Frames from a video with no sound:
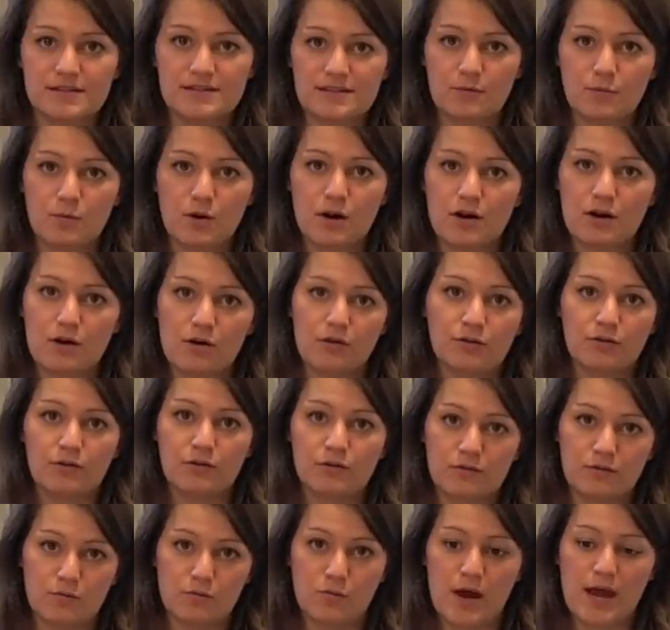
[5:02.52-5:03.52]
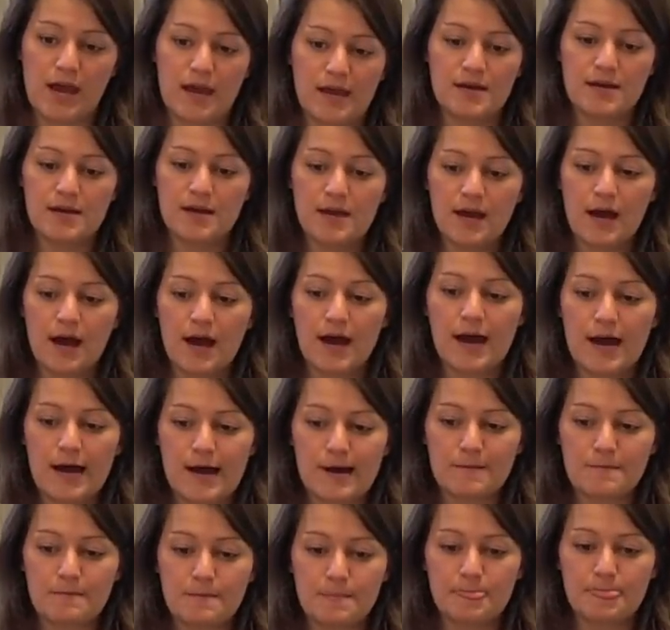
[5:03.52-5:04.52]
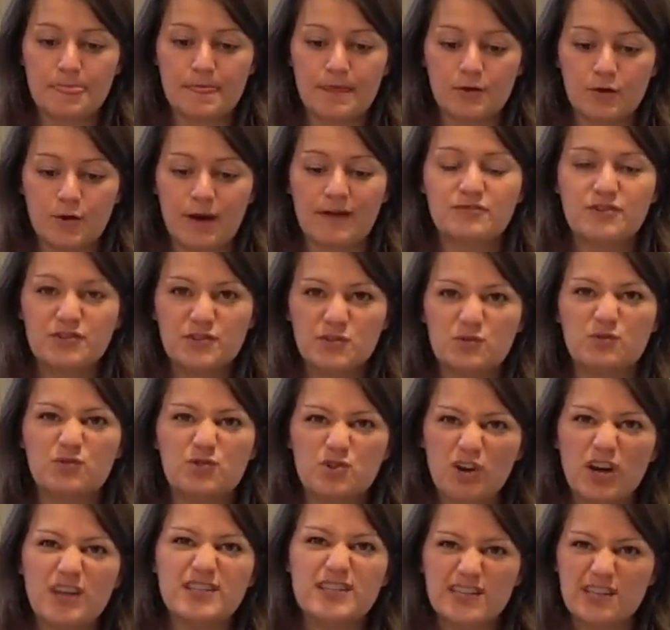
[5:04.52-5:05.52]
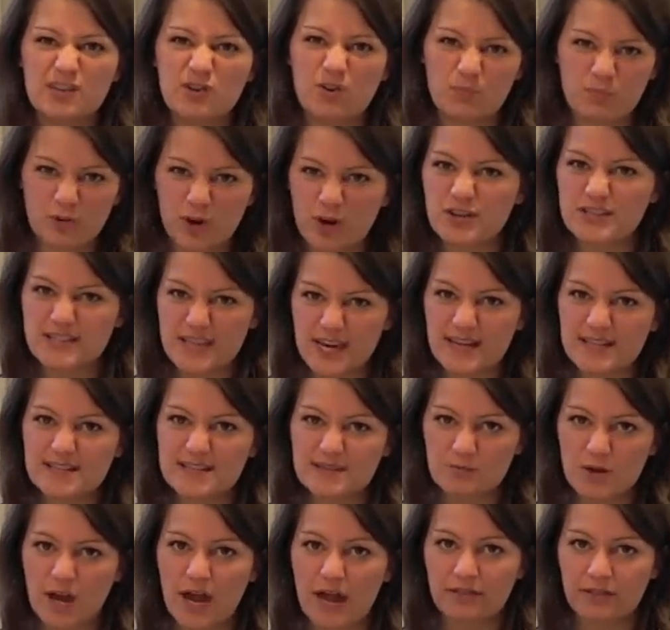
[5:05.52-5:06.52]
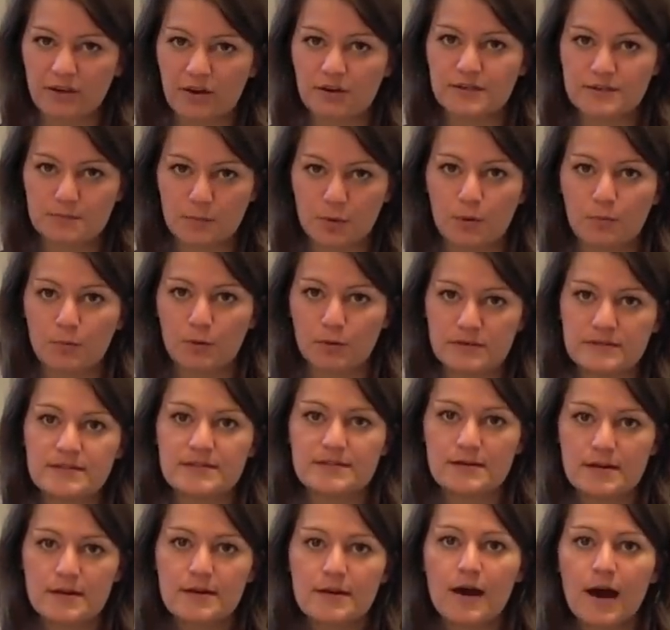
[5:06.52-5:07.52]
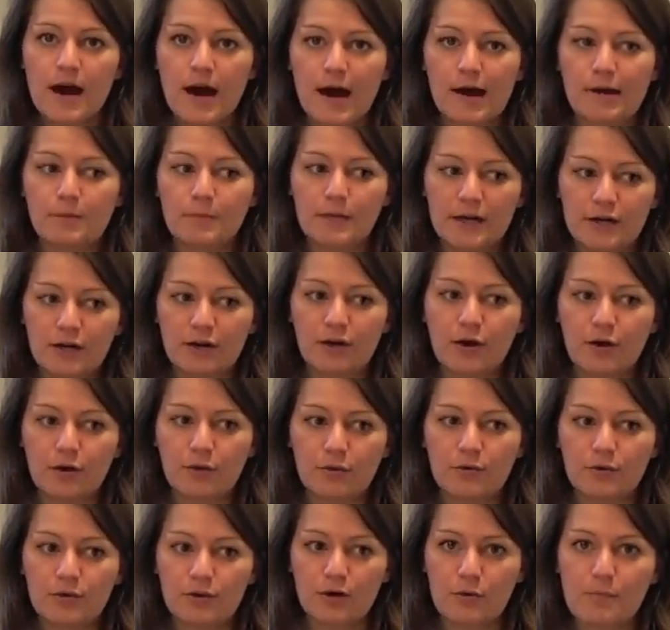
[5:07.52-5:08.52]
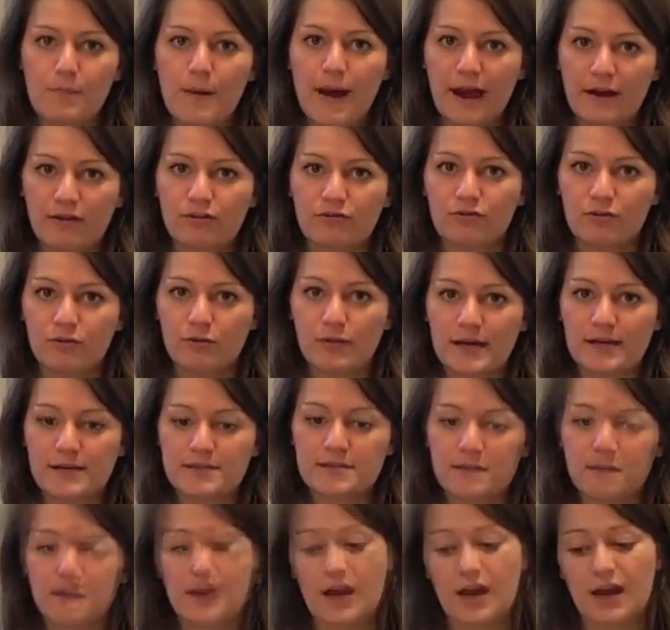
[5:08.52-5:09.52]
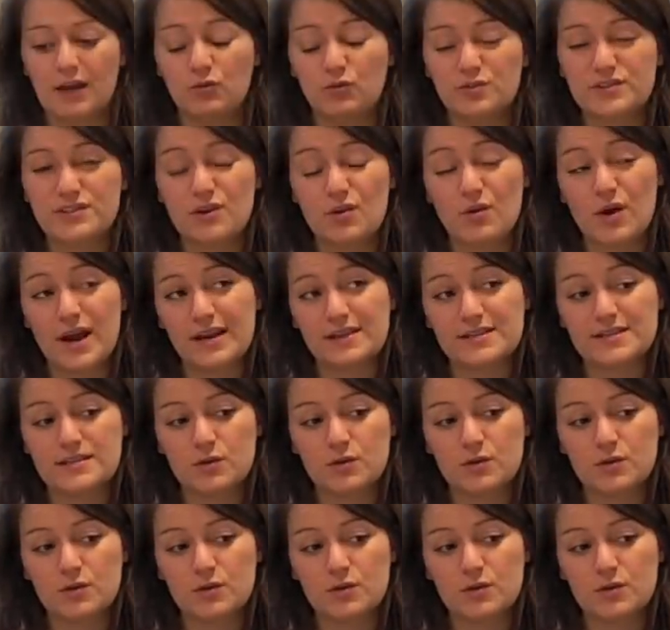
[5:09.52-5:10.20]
somewhere along the way. You have to sort of trust in your process at those moments, and go back through it. And also,